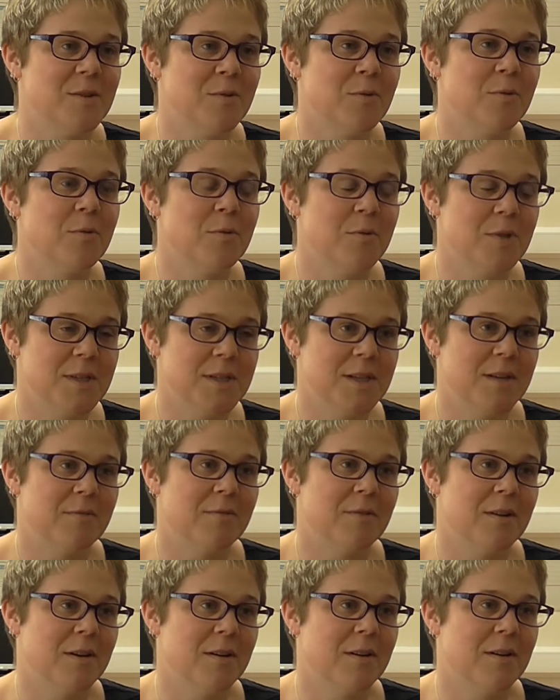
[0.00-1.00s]
to all the
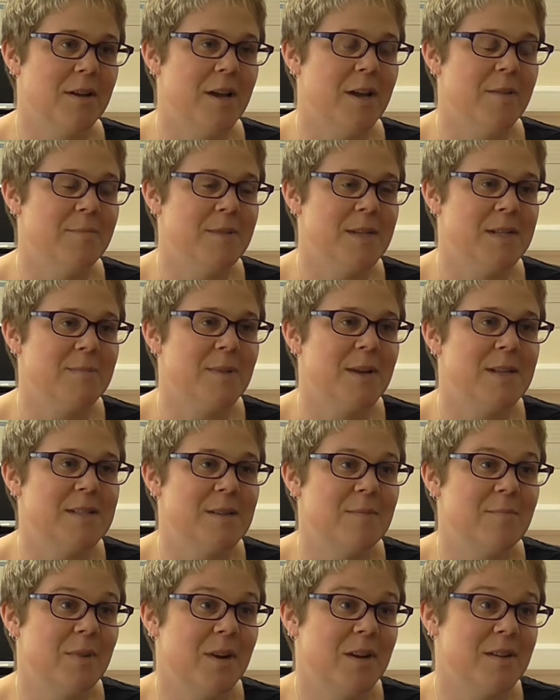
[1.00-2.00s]
different dispensing